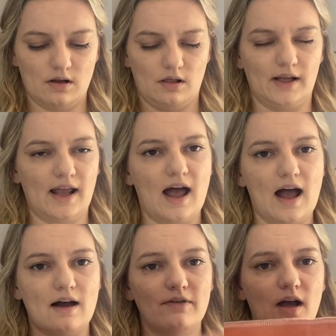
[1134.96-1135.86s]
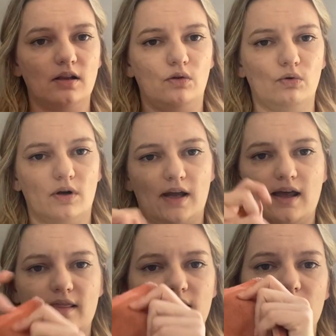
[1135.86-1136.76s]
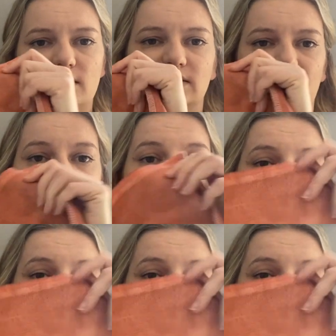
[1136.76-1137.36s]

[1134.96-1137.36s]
Like, have a look at this. Like, and